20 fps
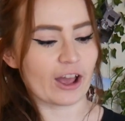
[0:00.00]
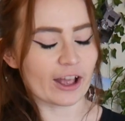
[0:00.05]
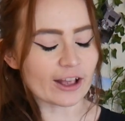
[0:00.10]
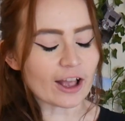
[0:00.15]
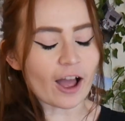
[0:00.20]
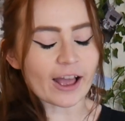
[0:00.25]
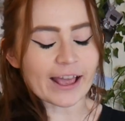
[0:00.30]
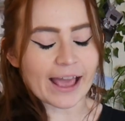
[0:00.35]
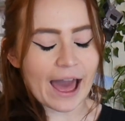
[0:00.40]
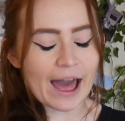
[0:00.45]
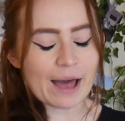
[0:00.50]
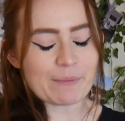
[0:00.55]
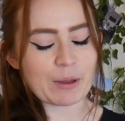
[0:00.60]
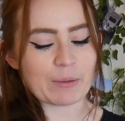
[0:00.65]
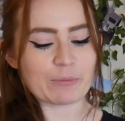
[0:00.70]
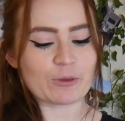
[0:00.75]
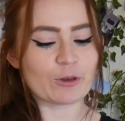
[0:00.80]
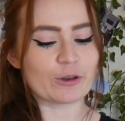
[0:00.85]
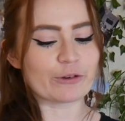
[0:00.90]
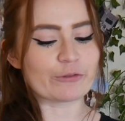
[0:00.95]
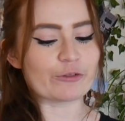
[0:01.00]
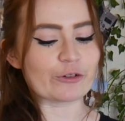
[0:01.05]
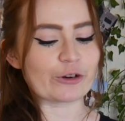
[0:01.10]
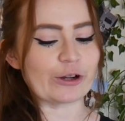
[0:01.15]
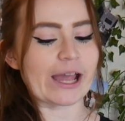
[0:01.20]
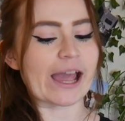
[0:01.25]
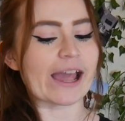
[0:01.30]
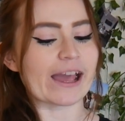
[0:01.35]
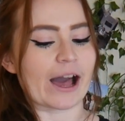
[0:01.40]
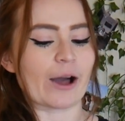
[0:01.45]
I am. I'm doing a
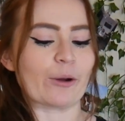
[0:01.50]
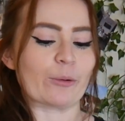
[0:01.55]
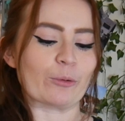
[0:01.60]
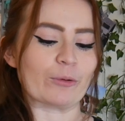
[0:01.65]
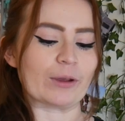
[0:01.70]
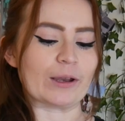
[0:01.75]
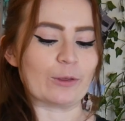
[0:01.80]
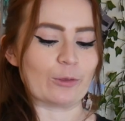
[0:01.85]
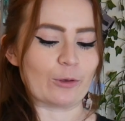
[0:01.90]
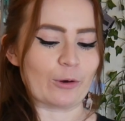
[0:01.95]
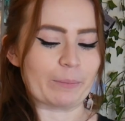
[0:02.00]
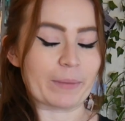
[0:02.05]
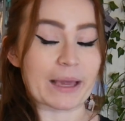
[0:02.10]
48-hour readathon,